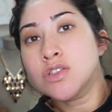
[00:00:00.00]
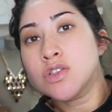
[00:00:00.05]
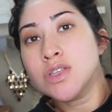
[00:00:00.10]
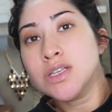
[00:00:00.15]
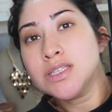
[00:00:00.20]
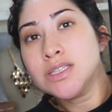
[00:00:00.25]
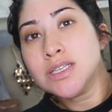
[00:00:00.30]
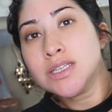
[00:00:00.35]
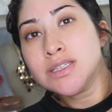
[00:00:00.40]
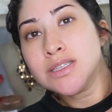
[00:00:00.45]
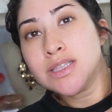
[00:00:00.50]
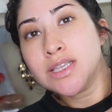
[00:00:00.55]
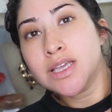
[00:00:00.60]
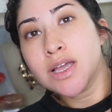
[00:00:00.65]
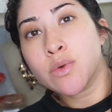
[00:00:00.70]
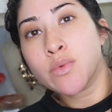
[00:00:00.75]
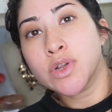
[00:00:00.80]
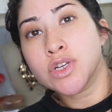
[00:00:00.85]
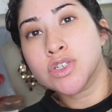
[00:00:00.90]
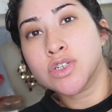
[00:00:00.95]
So this is
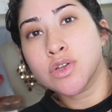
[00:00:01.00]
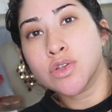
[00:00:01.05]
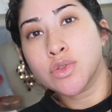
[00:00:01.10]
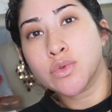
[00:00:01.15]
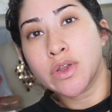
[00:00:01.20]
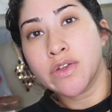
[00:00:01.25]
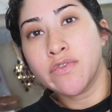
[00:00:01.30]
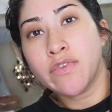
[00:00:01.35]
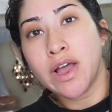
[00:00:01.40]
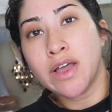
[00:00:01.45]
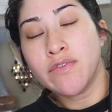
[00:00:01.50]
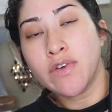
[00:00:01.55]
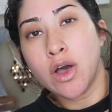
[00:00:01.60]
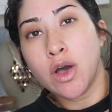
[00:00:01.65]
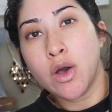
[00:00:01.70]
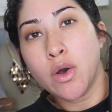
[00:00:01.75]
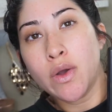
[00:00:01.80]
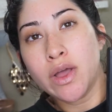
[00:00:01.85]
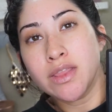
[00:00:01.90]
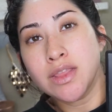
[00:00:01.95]
the original
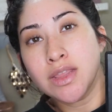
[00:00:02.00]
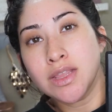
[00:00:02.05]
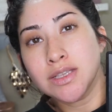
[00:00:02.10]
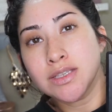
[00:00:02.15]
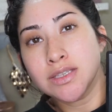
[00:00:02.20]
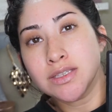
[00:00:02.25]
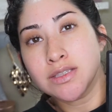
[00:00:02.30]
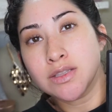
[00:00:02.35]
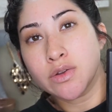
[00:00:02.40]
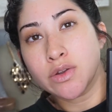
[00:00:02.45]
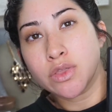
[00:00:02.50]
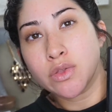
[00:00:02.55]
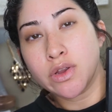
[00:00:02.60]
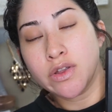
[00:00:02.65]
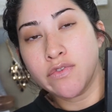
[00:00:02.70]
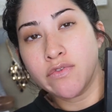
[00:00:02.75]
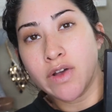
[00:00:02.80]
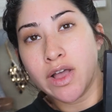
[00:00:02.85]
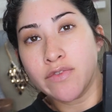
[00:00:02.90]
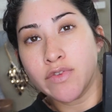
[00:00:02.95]
350, and then this is the
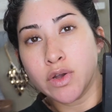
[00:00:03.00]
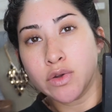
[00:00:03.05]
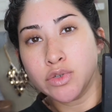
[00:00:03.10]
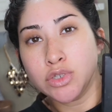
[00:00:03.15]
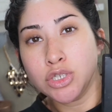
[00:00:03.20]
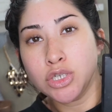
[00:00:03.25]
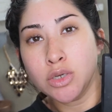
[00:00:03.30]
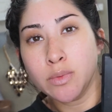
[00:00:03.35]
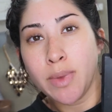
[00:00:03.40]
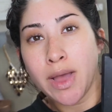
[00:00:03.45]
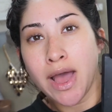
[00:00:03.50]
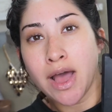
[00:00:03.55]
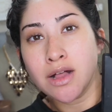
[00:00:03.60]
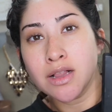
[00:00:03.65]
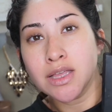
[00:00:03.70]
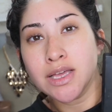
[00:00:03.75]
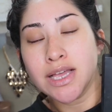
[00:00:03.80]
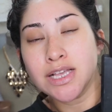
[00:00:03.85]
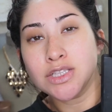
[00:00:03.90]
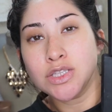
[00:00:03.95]
3502
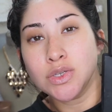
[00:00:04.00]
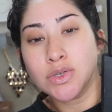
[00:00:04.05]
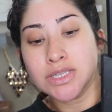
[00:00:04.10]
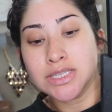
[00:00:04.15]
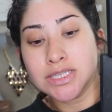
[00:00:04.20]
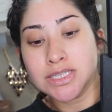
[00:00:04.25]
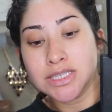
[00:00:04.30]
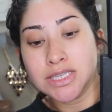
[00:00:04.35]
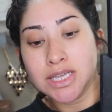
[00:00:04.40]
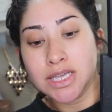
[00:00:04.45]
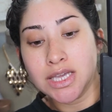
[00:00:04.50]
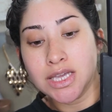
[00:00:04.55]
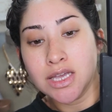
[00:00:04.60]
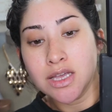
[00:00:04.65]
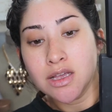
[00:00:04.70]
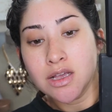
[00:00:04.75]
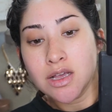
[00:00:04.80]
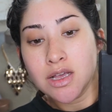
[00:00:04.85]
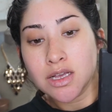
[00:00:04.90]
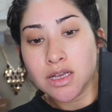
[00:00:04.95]
palette. As you can see,
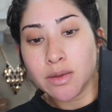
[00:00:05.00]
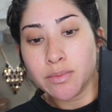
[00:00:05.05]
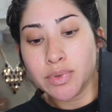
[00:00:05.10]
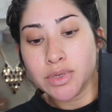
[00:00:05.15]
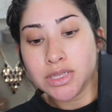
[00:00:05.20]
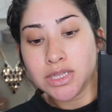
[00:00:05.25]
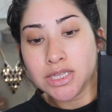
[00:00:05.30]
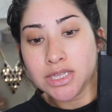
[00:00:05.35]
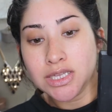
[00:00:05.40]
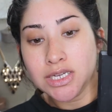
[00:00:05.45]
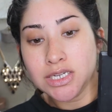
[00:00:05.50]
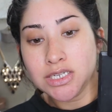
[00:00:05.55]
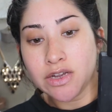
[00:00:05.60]
completely